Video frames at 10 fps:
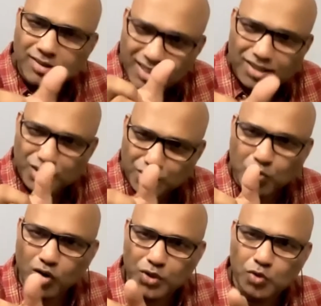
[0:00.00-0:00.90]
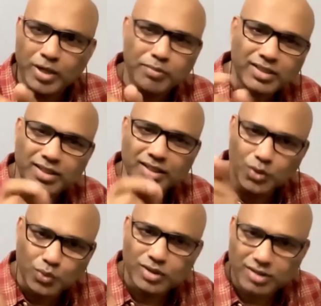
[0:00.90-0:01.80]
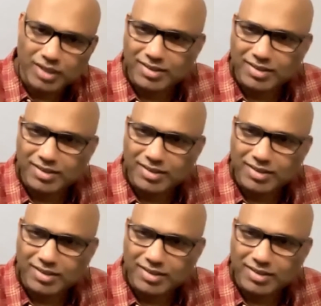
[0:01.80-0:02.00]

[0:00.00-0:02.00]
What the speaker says: just small, you might be seeing 2-3